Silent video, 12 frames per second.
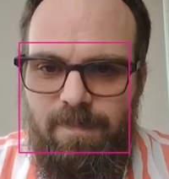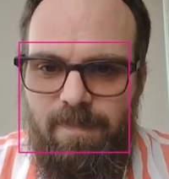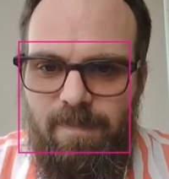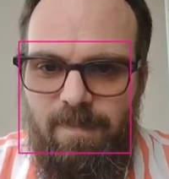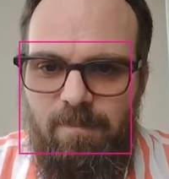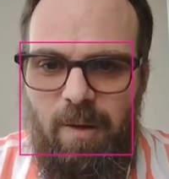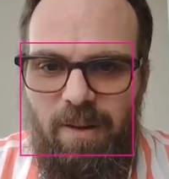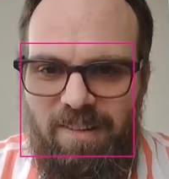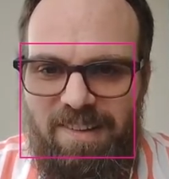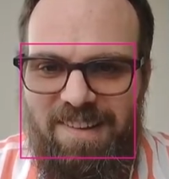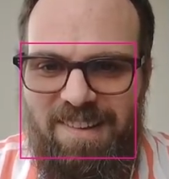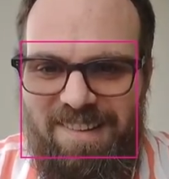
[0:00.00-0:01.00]

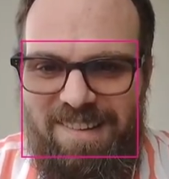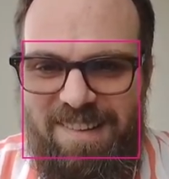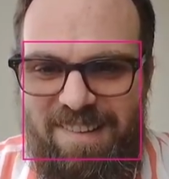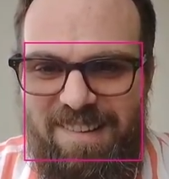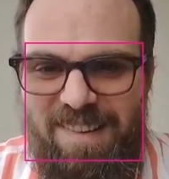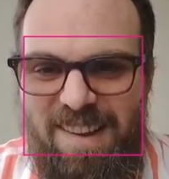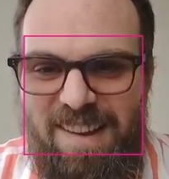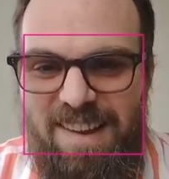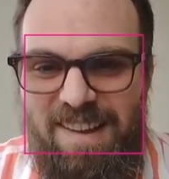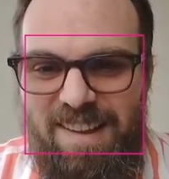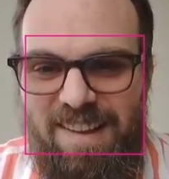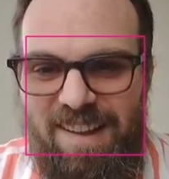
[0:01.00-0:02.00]

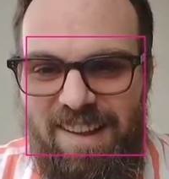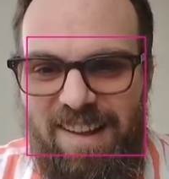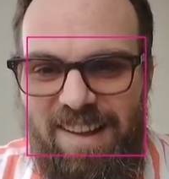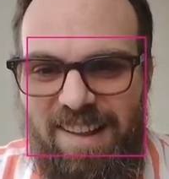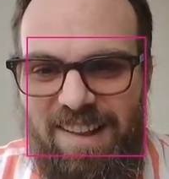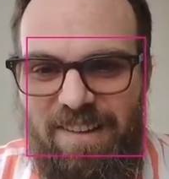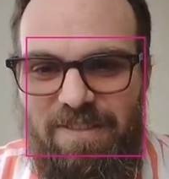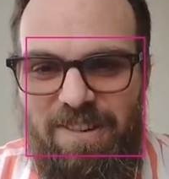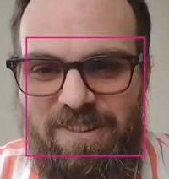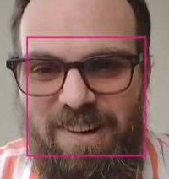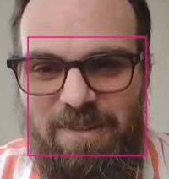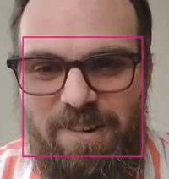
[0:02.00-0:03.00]
Left and
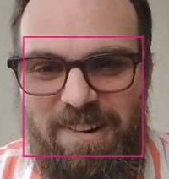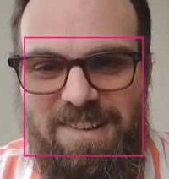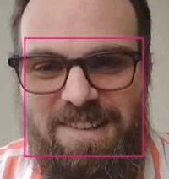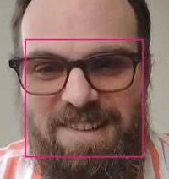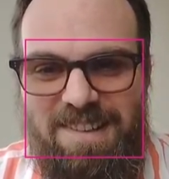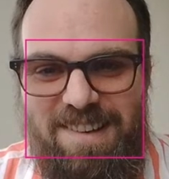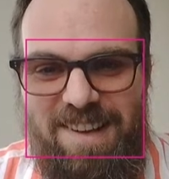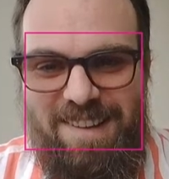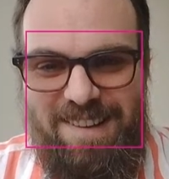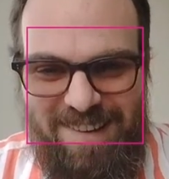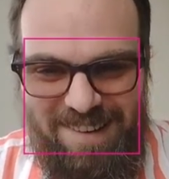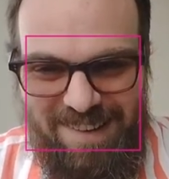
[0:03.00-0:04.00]
right works.
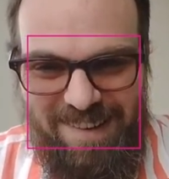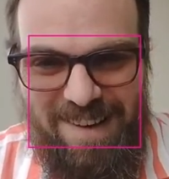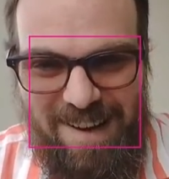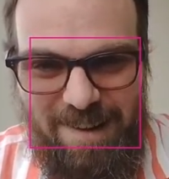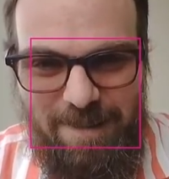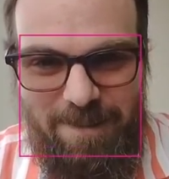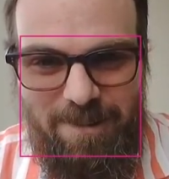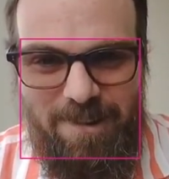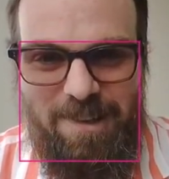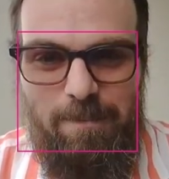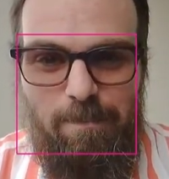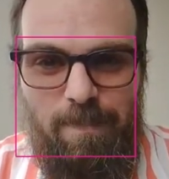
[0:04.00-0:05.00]
Now I'm going
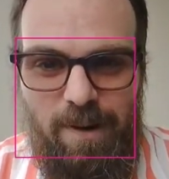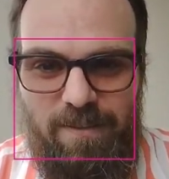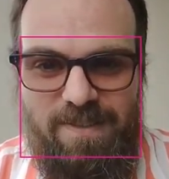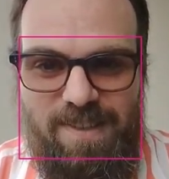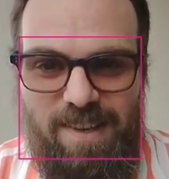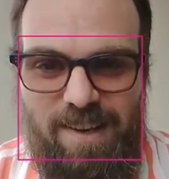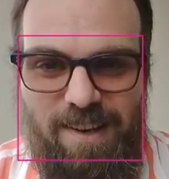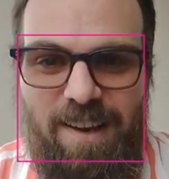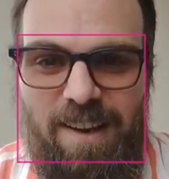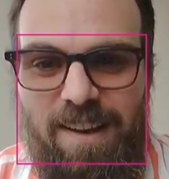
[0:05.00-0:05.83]
to Barf City.